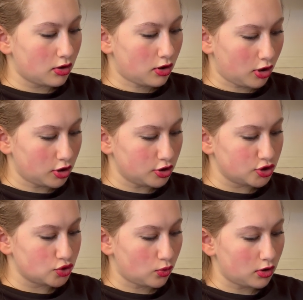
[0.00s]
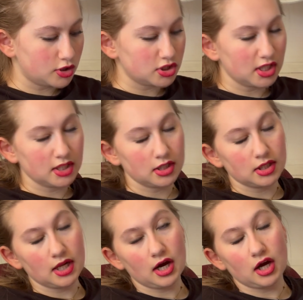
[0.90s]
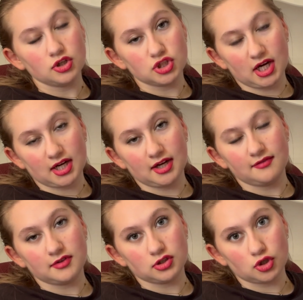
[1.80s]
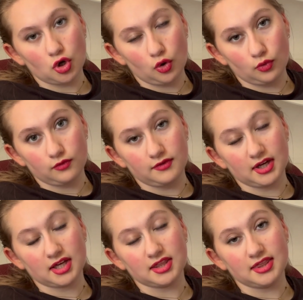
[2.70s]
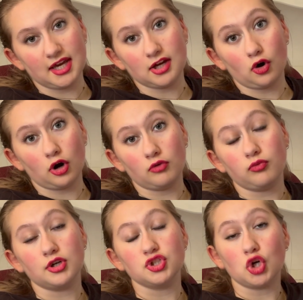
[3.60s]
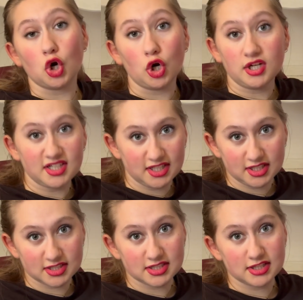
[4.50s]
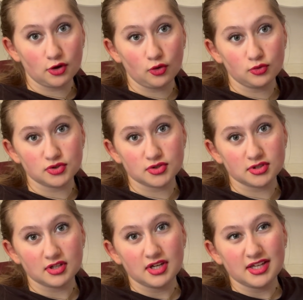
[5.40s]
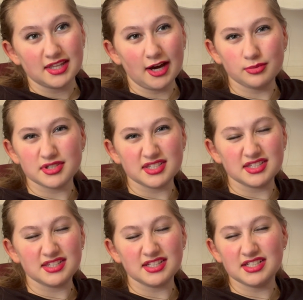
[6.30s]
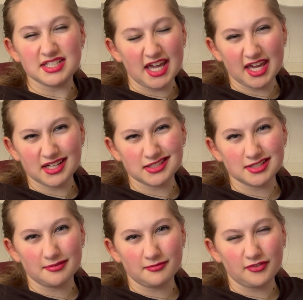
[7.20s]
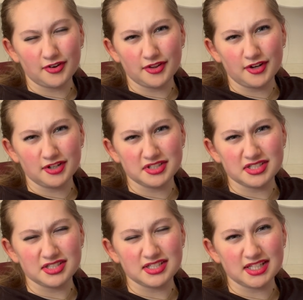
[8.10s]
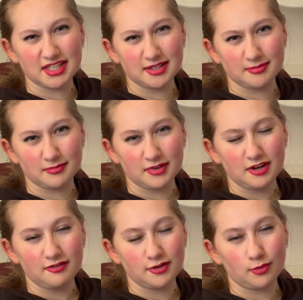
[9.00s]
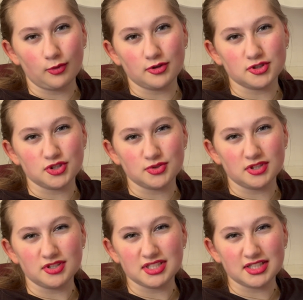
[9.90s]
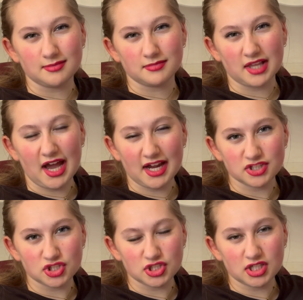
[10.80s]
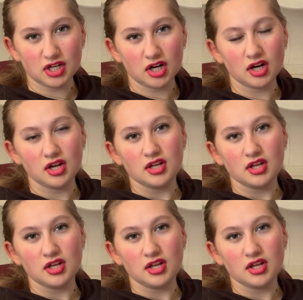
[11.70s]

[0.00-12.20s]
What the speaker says: Carter George and Jack Ivan Kovic, they are returnees. That was the tandem for their team, for the World Junior team last year.